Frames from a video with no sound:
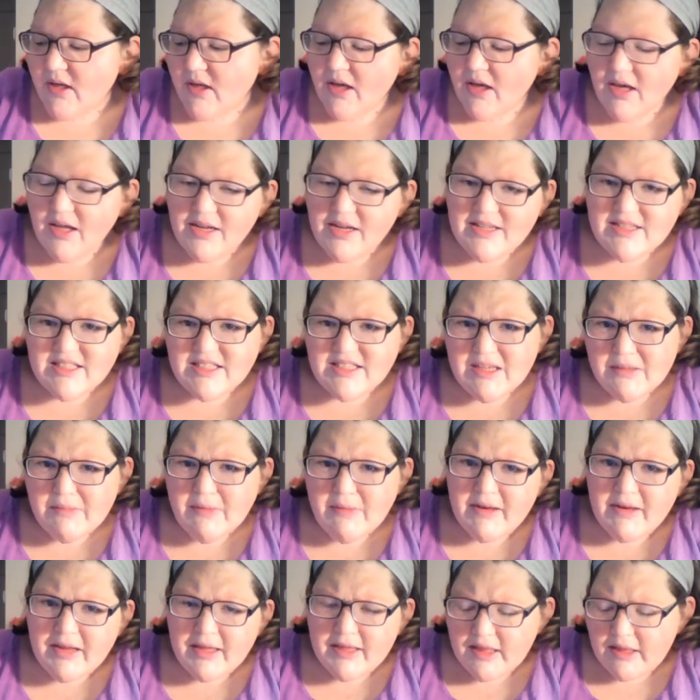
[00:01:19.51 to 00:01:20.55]
on a
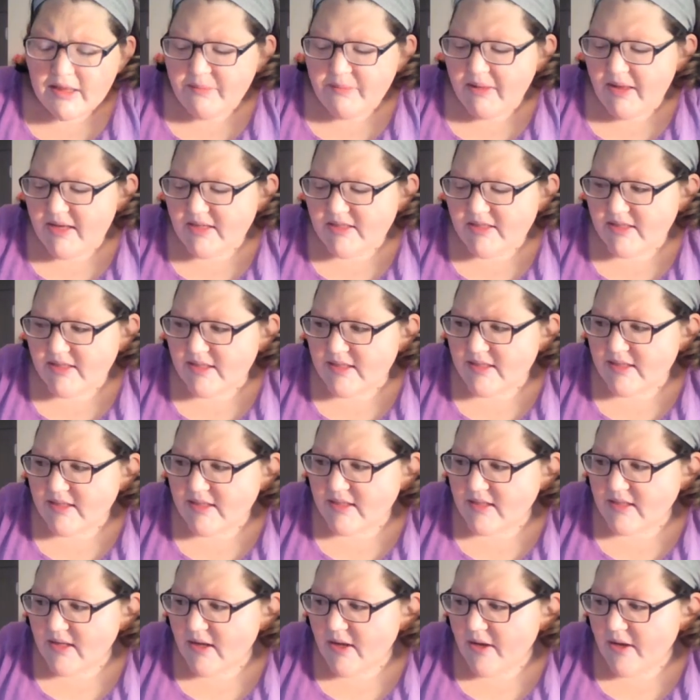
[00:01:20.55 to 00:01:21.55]
semi-daily basis.